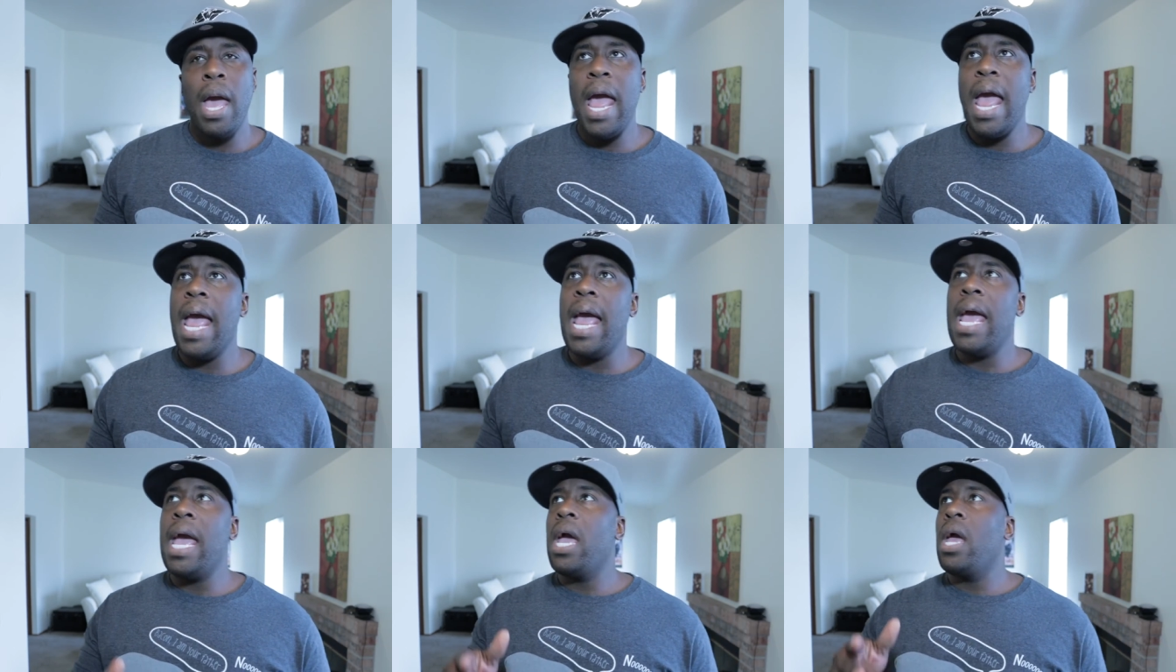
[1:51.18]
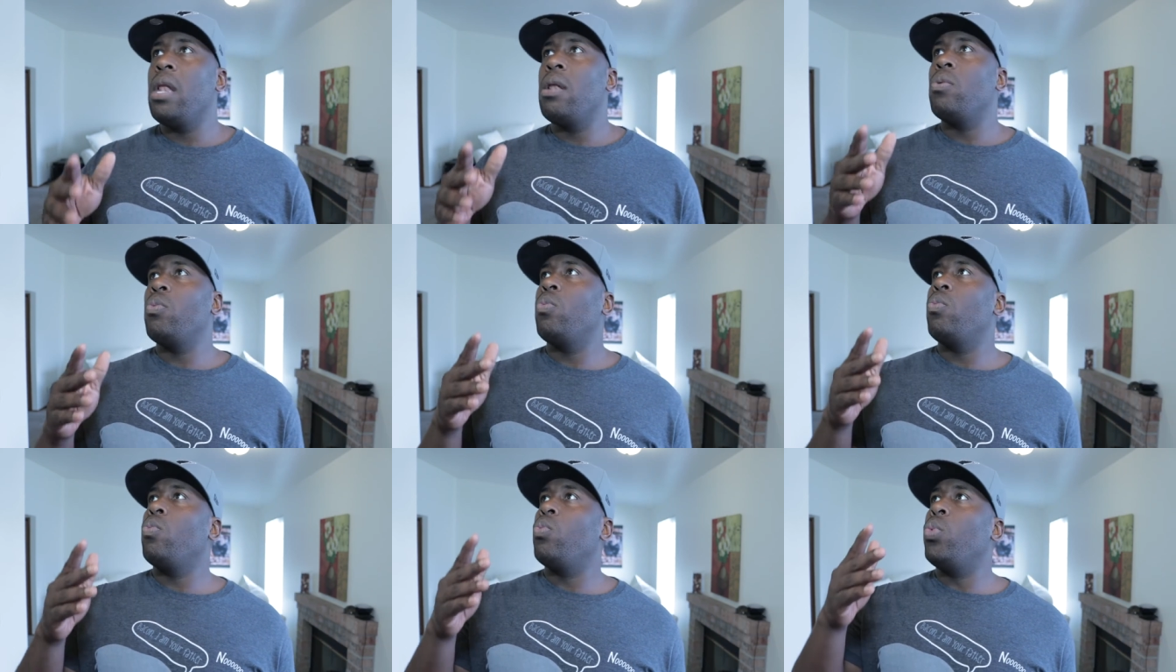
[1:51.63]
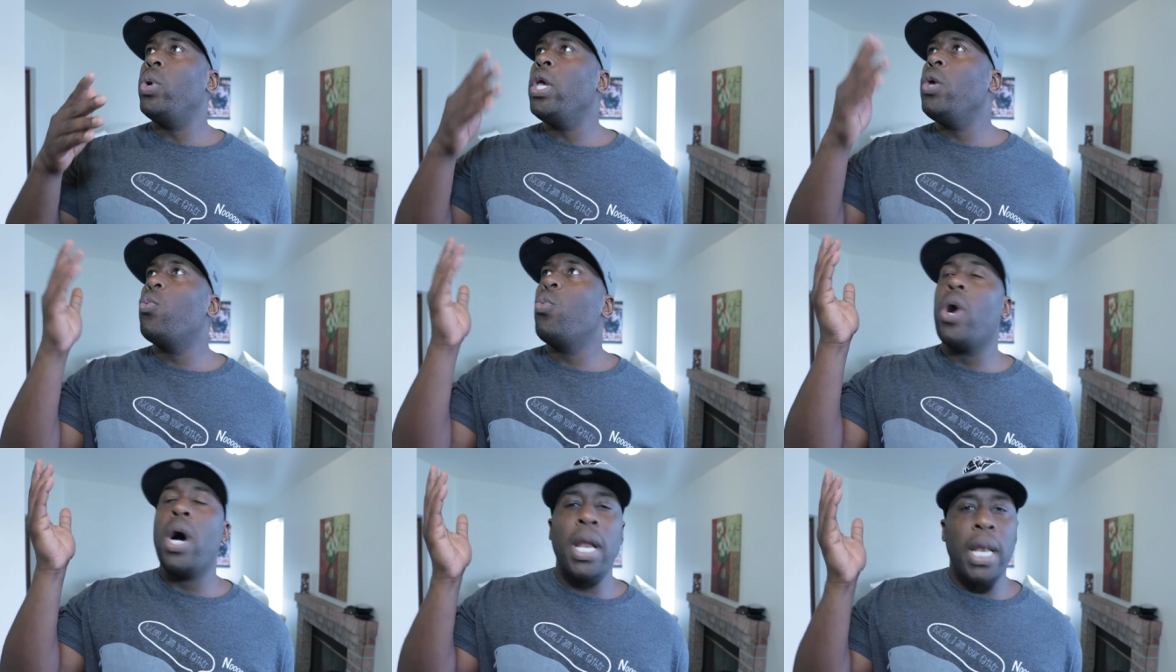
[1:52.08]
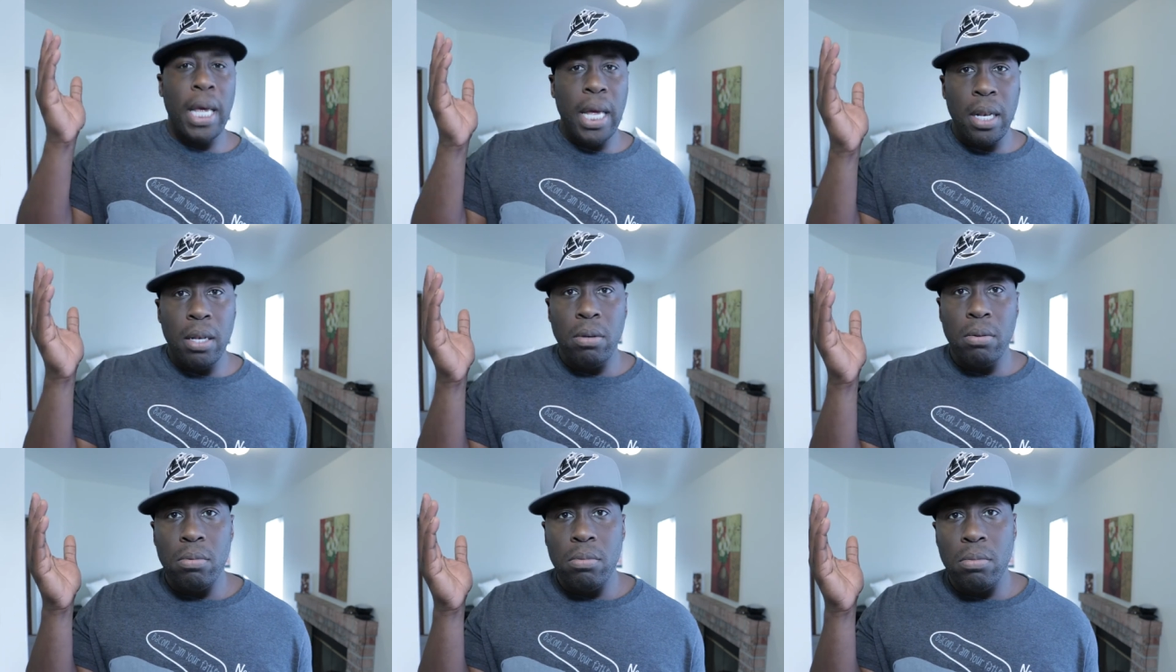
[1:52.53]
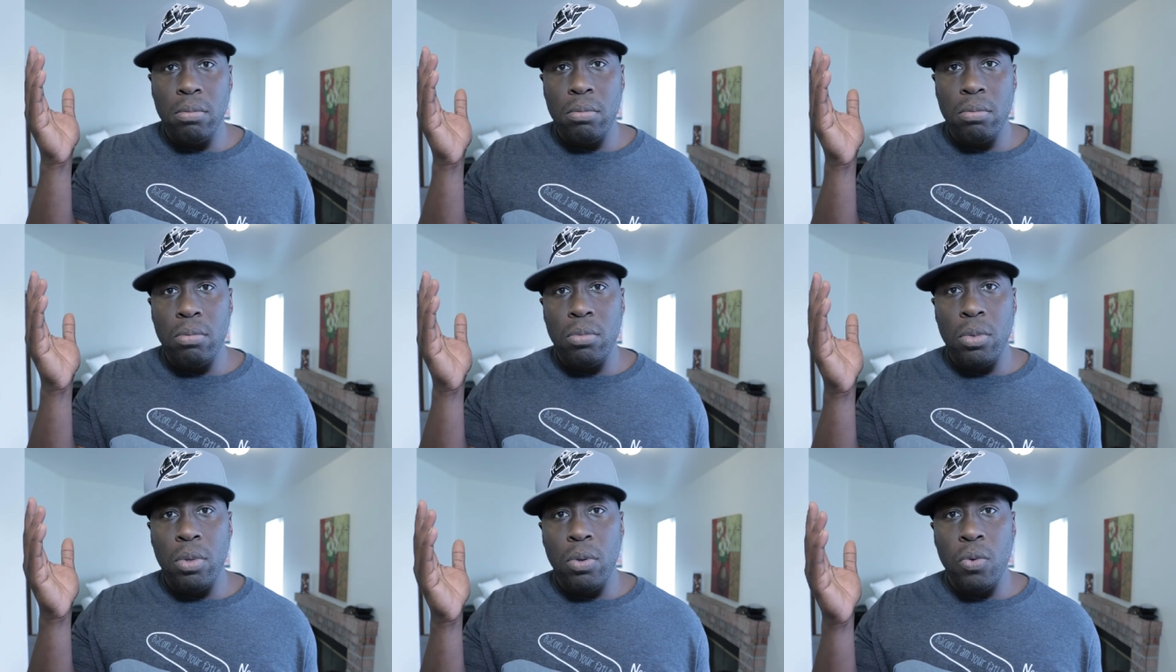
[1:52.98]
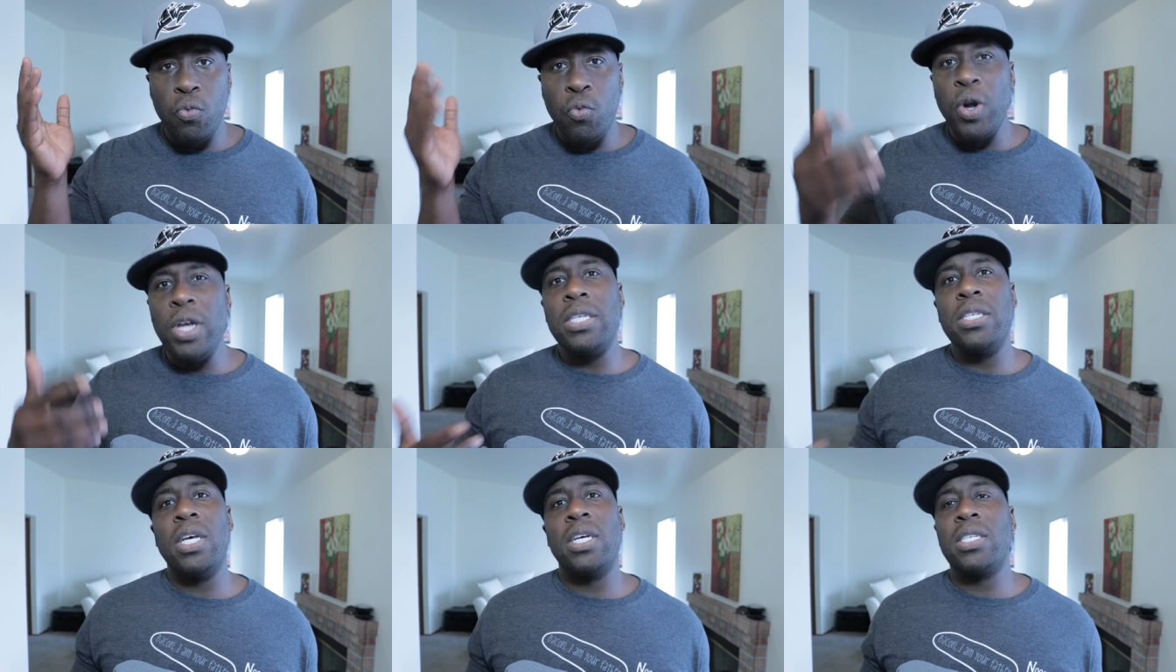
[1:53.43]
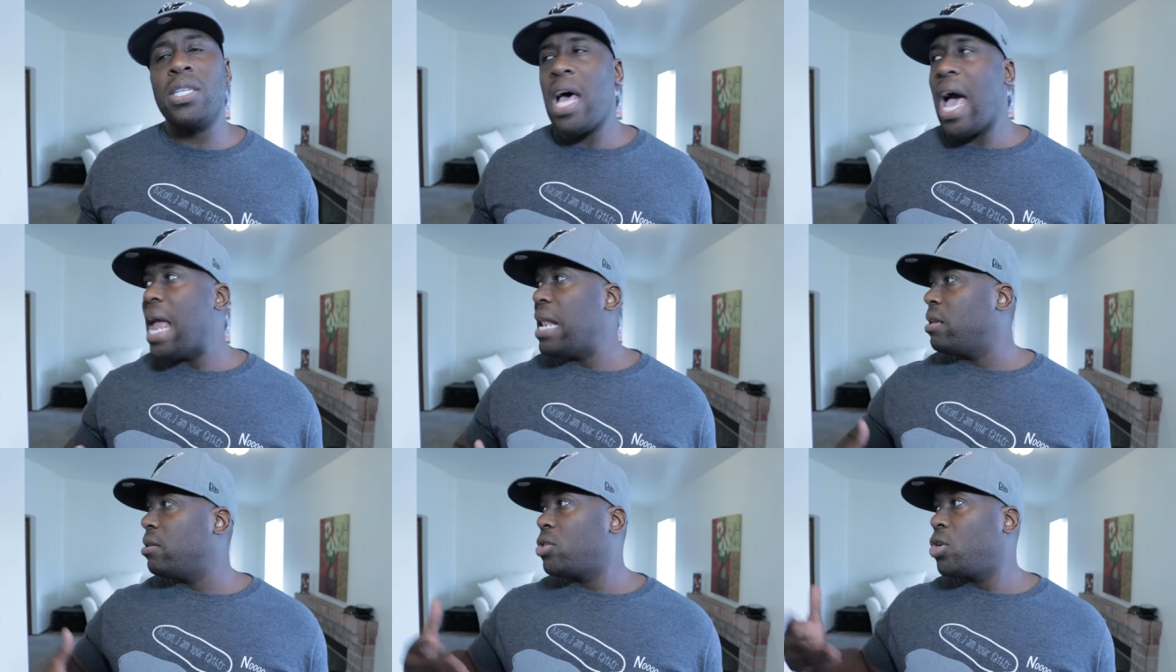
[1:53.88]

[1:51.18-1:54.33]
And we wanted recessed lighting.